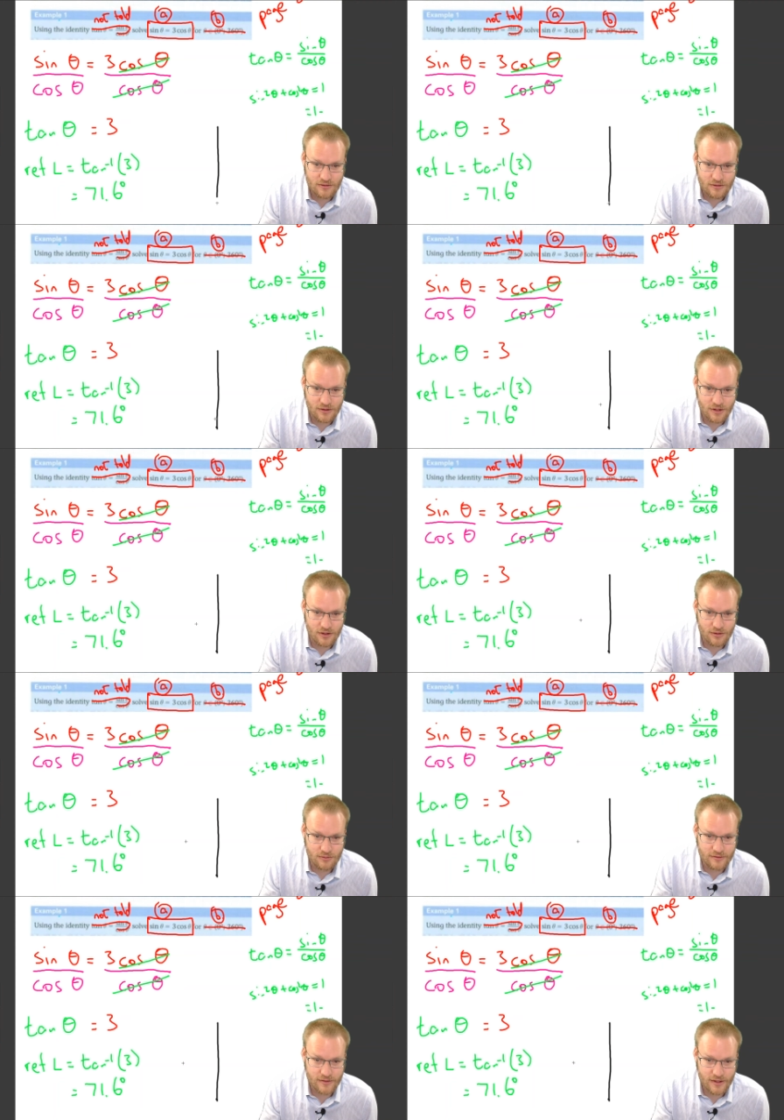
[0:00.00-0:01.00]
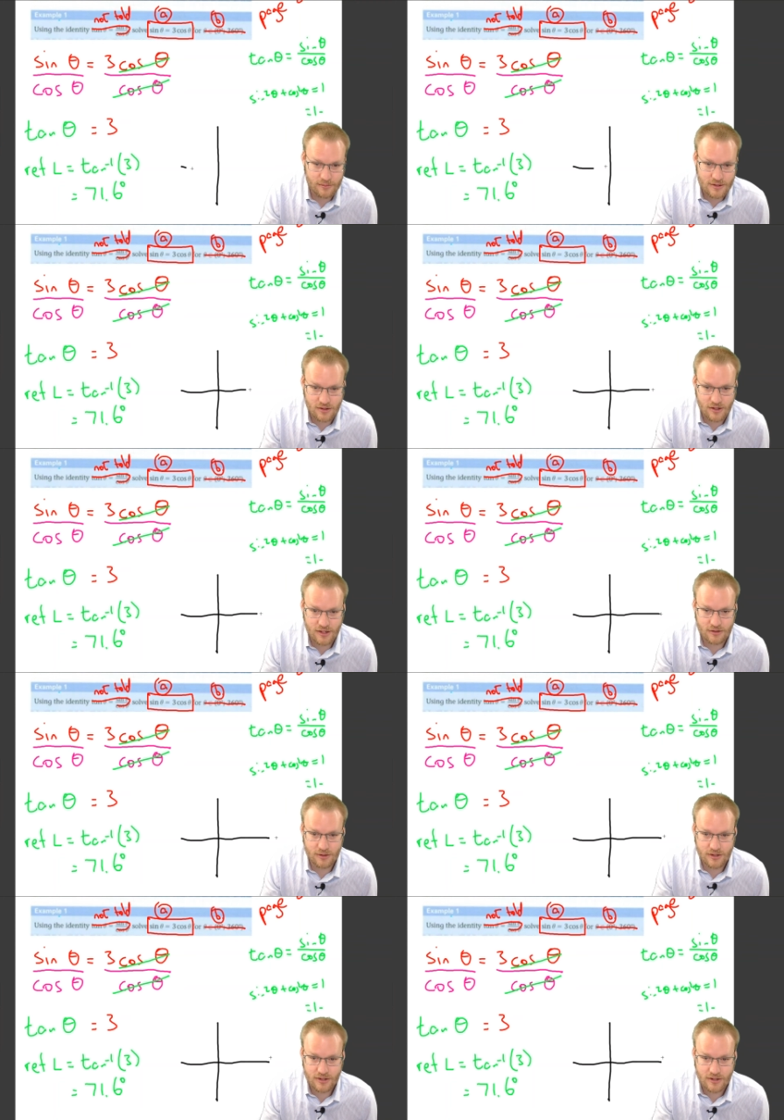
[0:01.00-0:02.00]
although we've done most of the hard
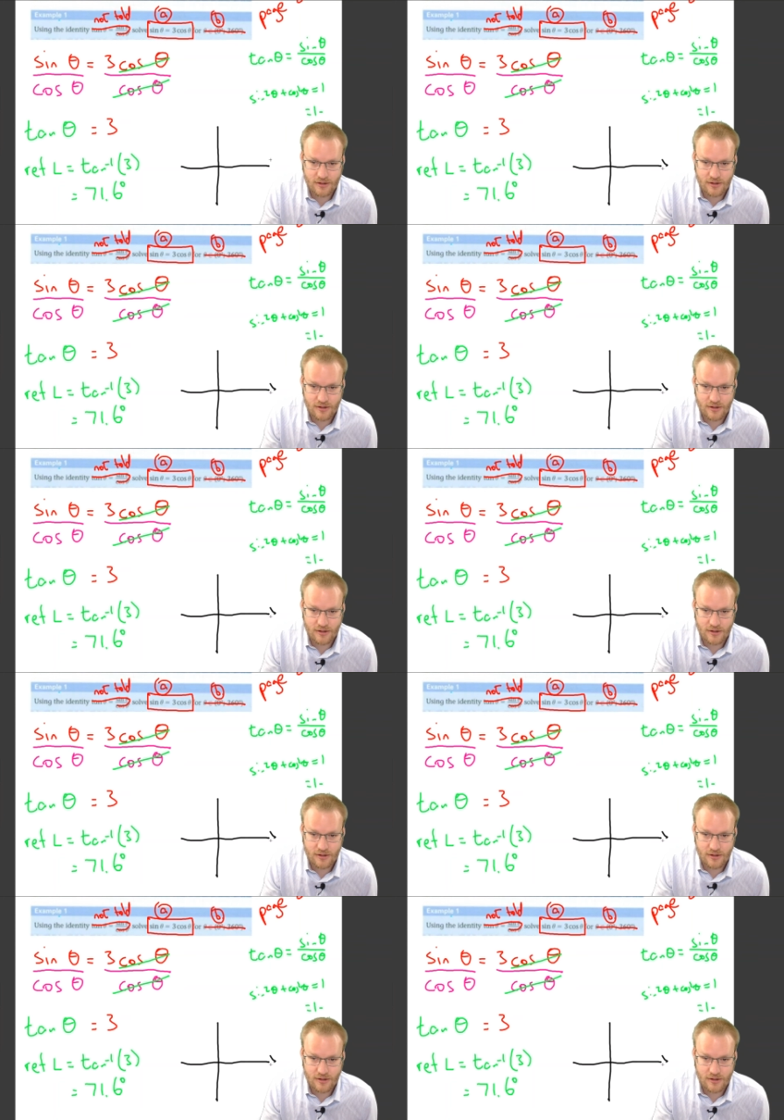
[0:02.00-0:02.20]
work,